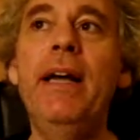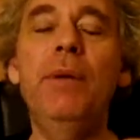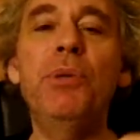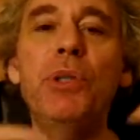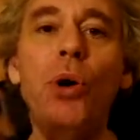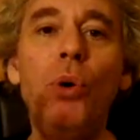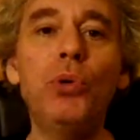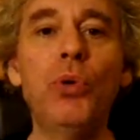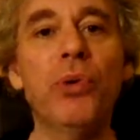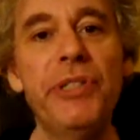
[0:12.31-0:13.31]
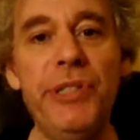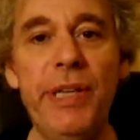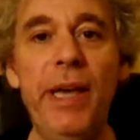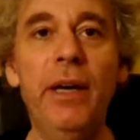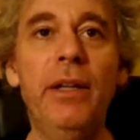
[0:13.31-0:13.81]
It was an old Norse
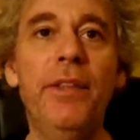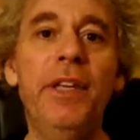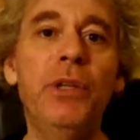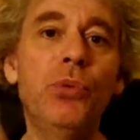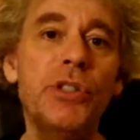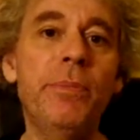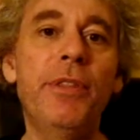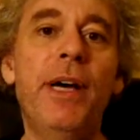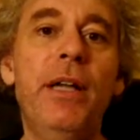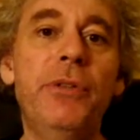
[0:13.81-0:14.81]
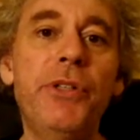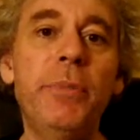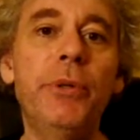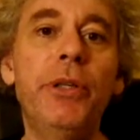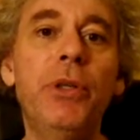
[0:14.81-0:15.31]
tale. I think Norse mythology is
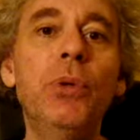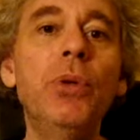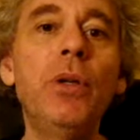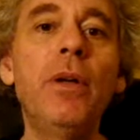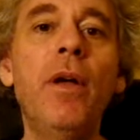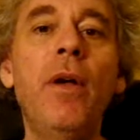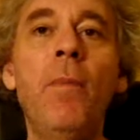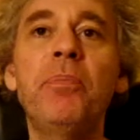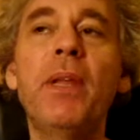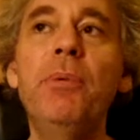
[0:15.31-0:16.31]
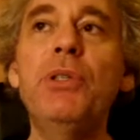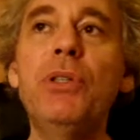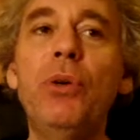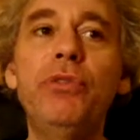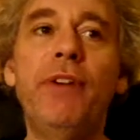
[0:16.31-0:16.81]
pretty cool. It was an
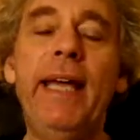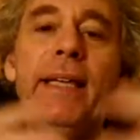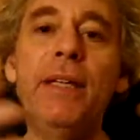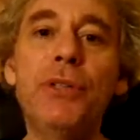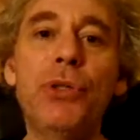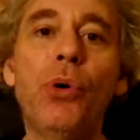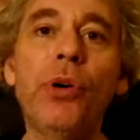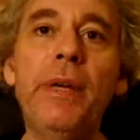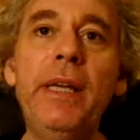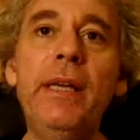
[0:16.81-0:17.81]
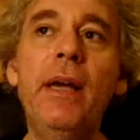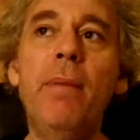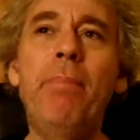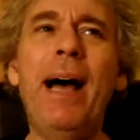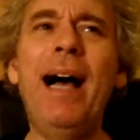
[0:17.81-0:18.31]
old Viking story
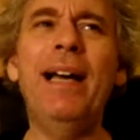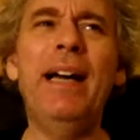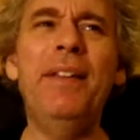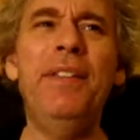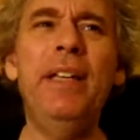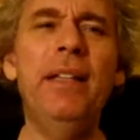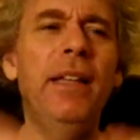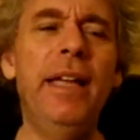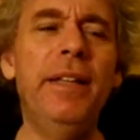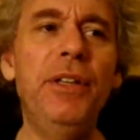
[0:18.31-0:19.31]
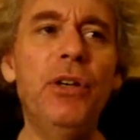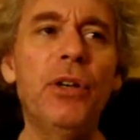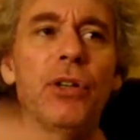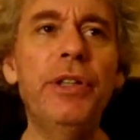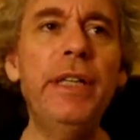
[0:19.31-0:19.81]
back, I think, like the
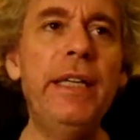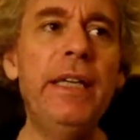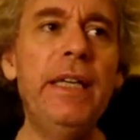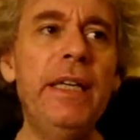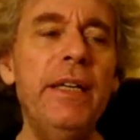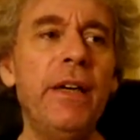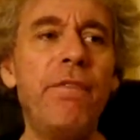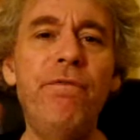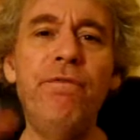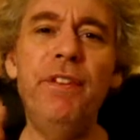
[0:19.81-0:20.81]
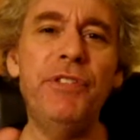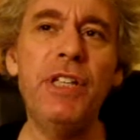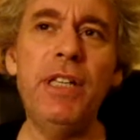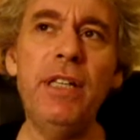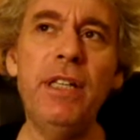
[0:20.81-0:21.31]
early
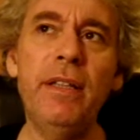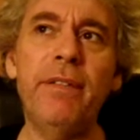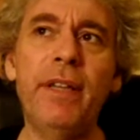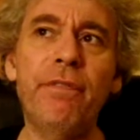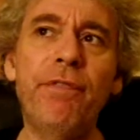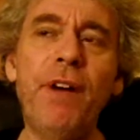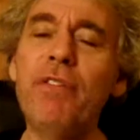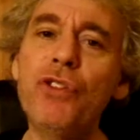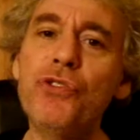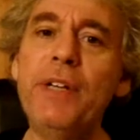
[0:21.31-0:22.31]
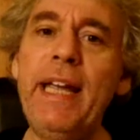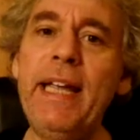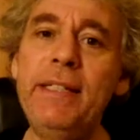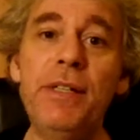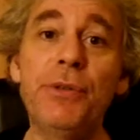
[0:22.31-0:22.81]
15, like like 500
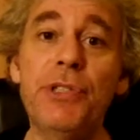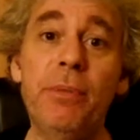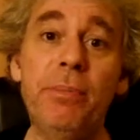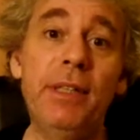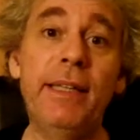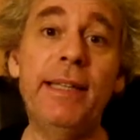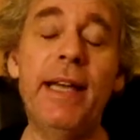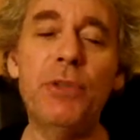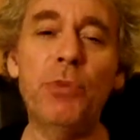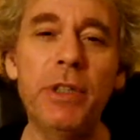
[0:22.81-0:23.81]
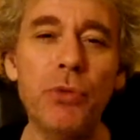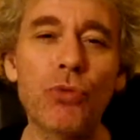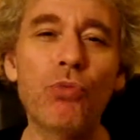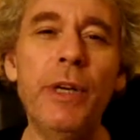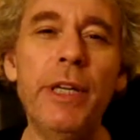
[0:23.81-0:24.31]
AD or something like that is when it was
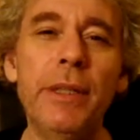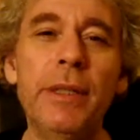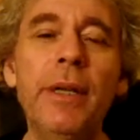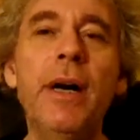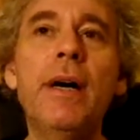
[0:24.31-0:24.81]
written.